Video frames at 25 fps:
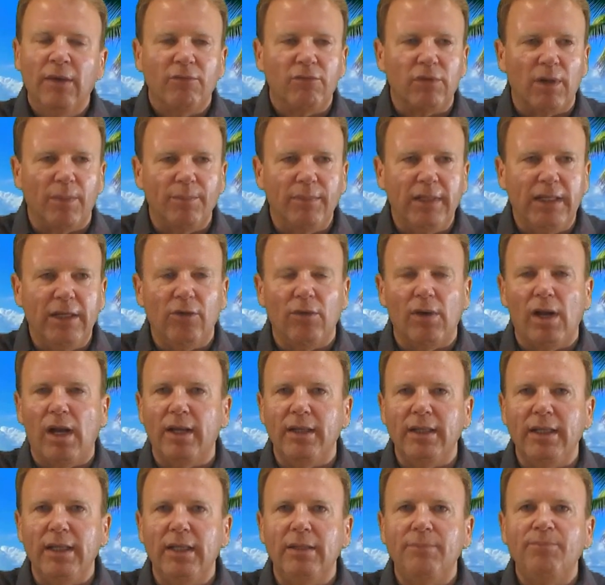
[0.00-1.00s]
From here
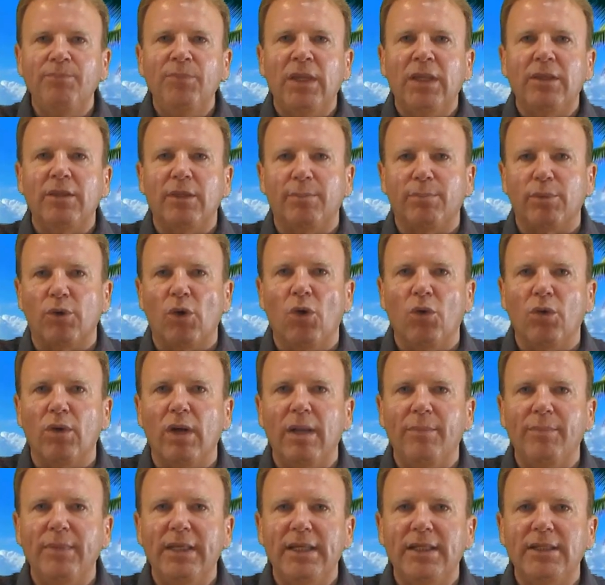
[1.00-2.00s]
on in, the
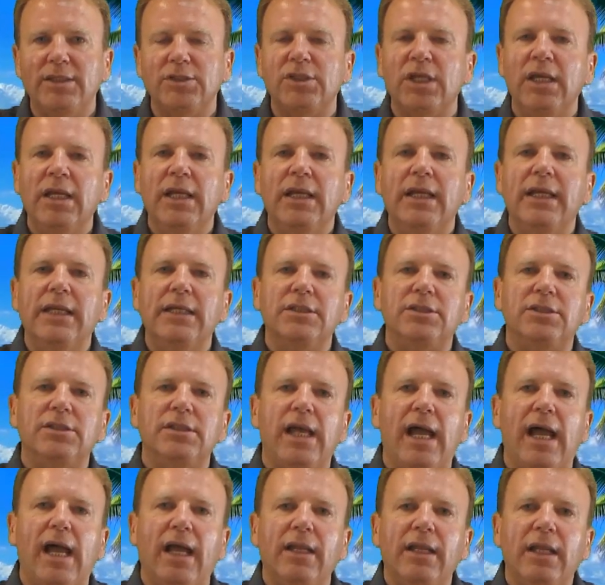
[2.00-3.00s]
program is
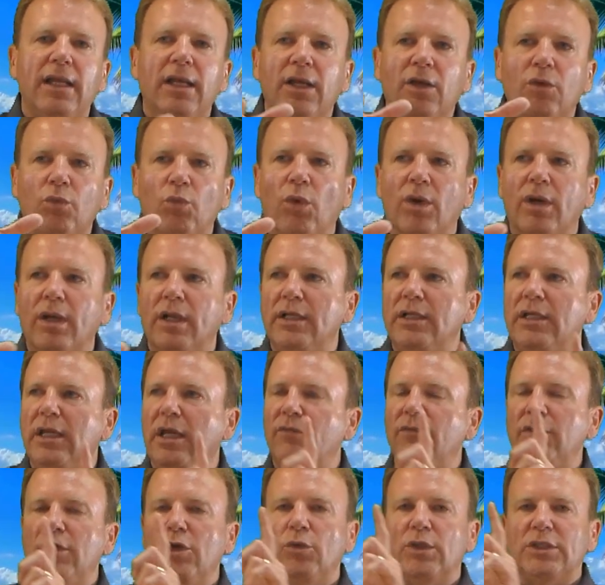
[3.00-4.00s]
that we're going to
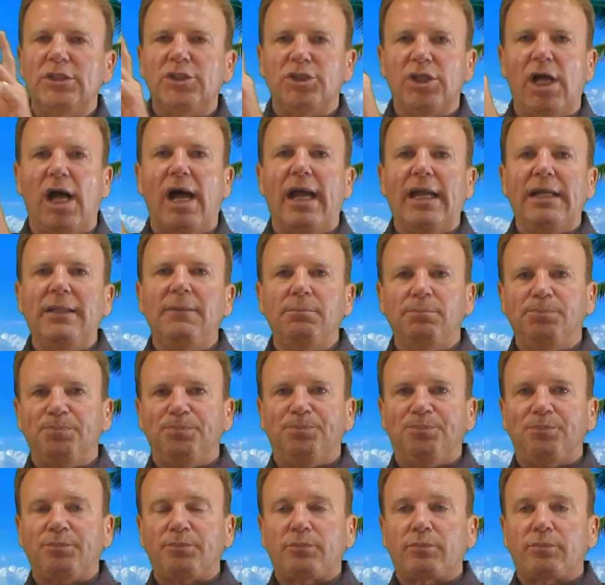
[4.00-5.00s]
give you a sign,